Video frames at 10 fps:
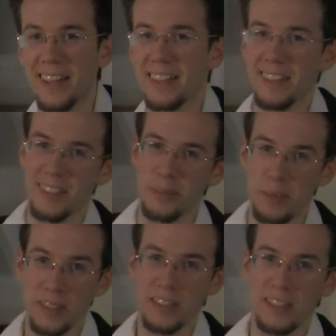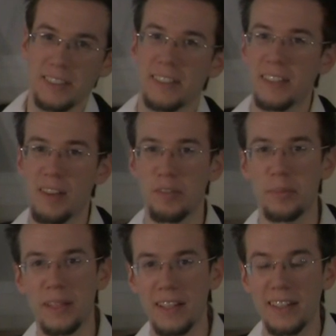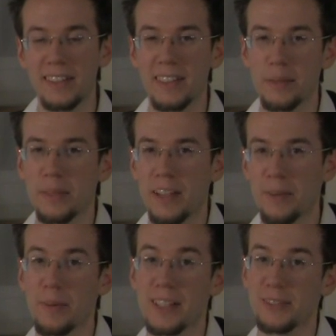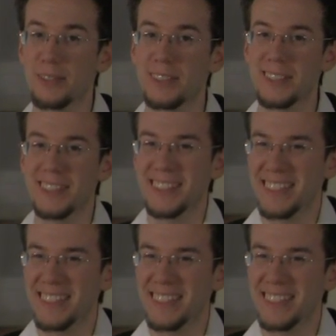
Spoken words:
and then there's a B section that you never play. That would be kind of wasteful.